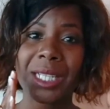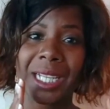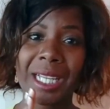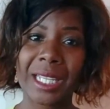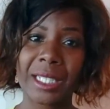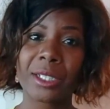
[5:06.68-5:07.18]

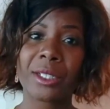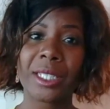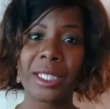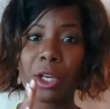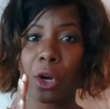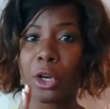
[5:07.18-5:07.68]

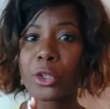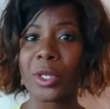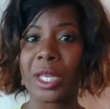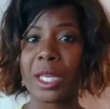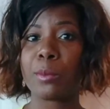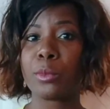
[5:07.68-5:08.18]
clearly are you
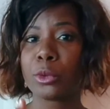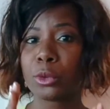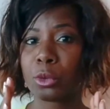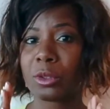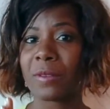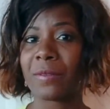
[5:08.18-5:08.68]
able
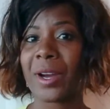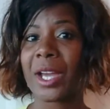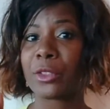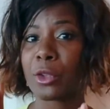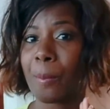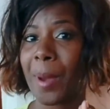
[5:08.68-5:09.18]
to
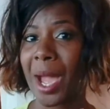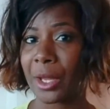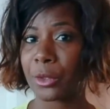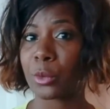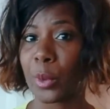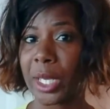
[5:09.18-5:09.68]
define the
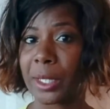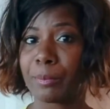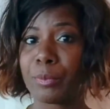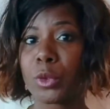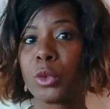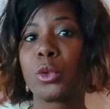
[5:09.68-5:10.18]
pathway
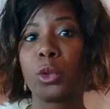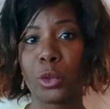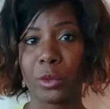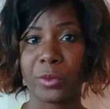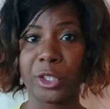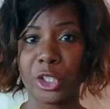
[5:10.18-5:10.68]
to
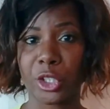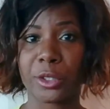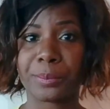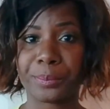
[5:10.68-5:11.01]
your vision?